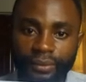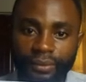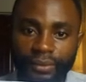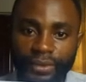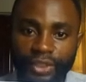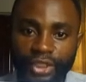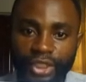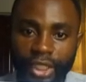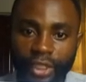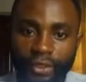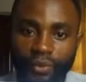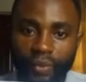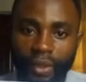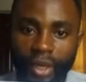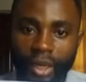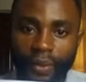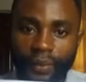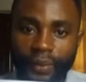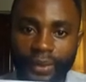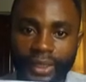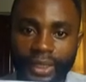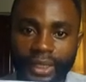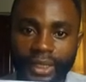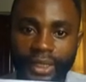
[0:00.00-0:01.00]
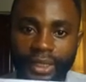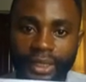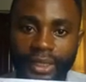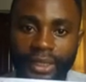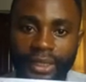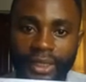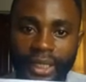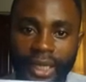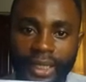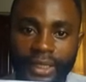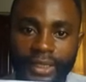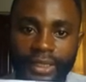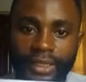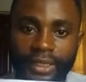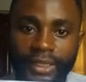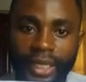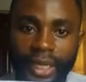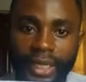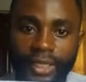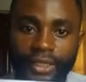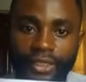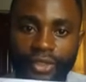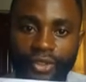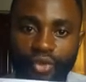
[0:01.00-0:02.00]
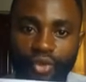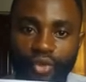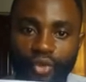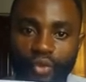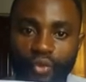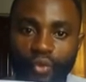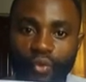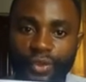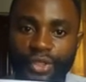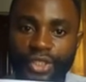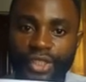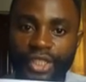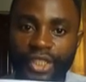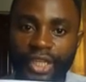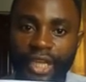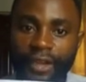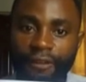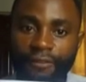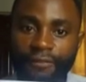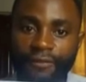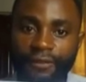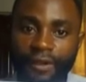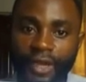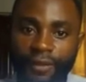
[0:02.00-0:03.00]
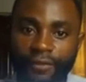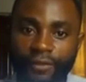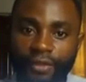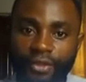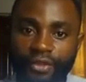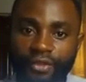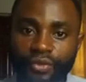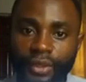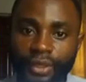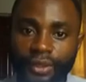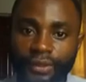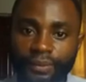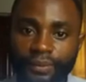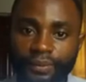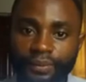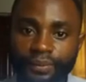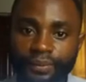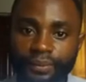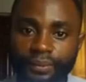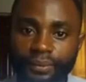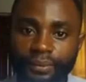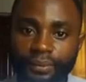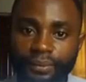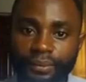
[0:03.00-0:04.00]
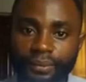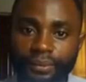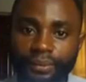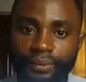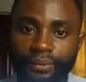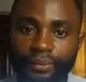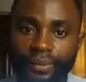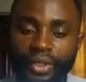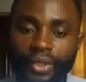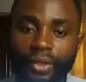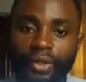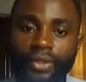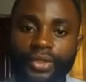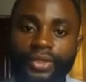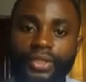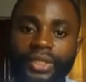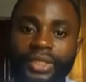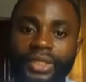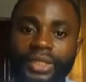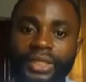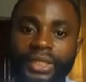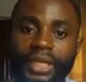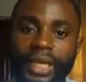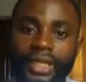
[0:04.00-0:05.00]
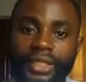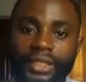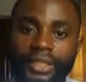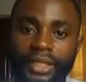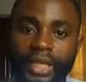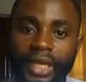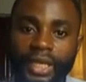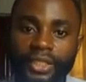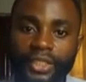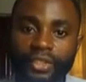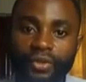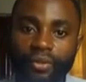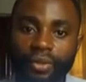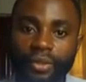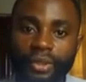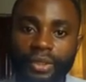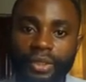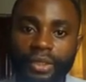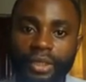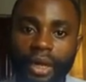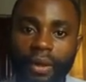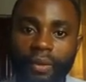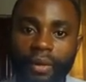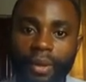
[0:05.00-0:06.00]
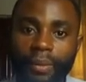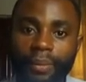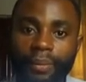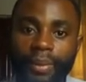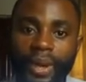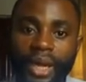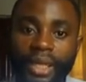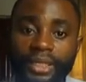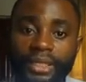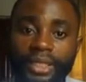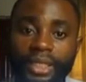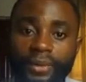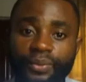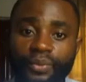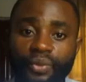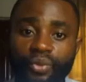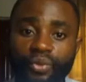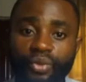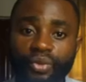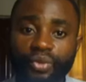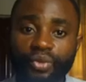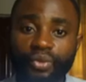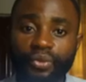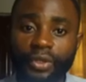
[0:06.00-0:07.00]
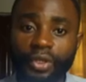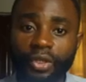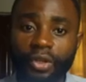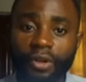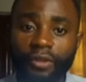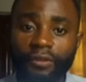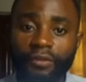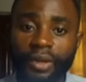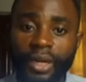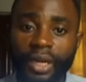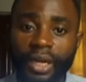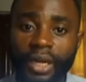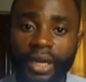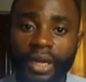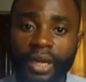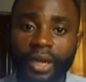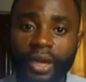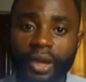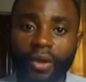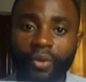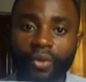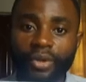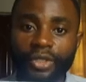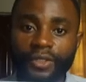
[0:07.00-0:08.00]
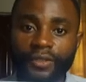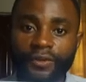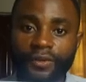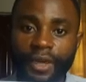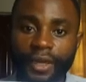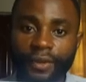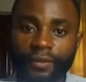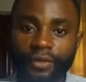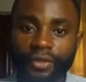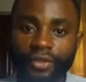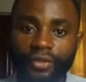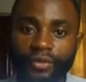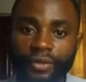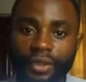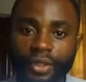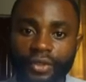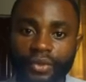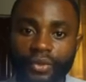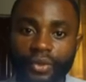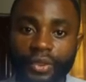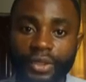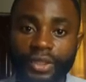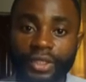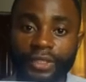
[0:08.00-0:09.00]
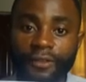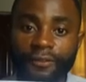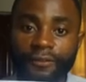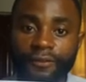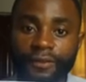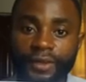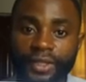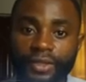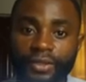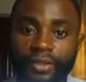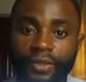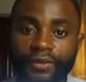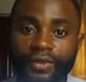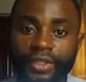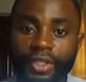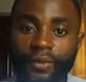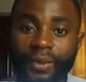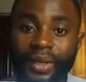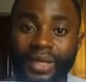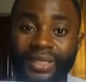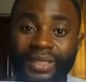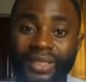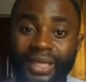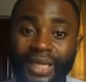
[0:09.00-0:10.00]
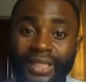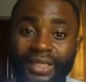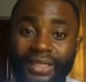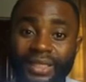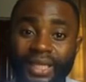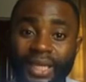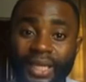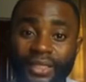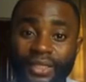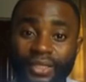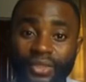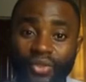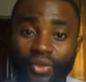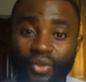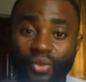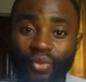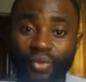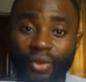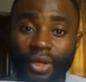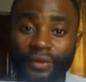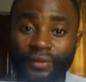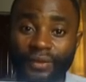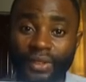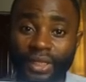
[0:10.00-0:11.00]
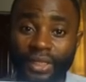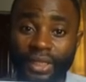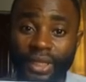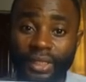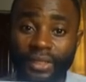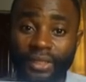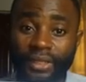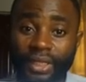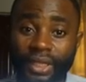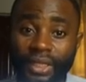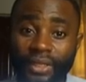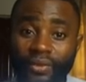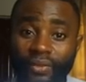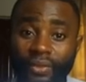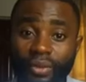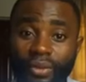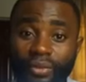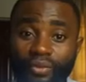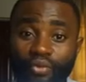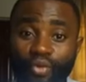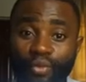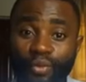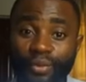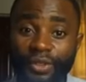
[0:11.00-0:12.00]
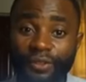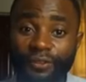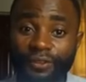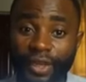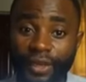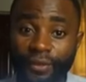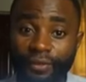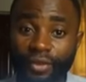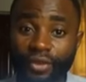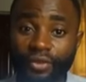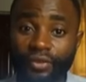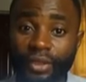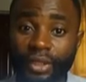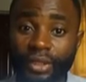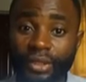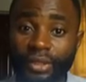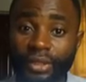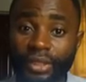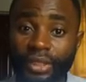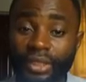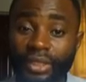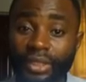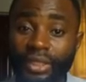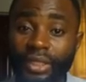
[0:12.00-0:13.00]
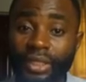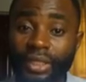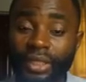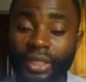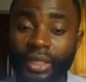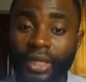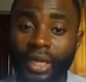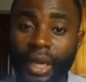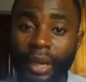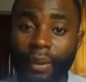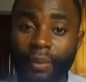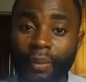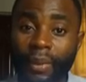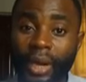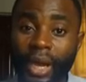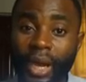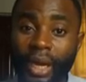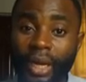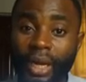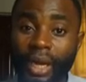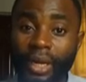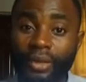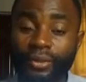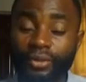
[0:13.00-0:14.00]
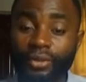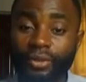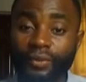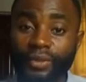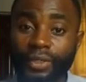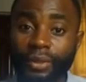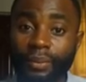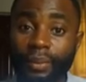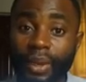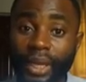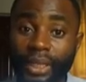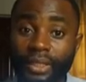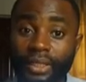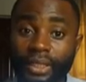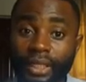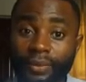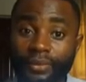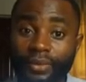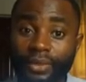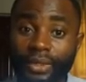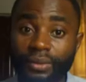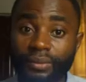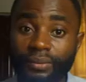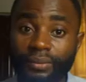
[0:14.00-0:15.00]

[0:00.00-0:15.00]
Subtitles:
January 1992 we still have 500, because in 1991 our bad debt we couldn't recover was 500. So in the 1st of January 1992, after 1991, will be 500 in the account of the bad debt.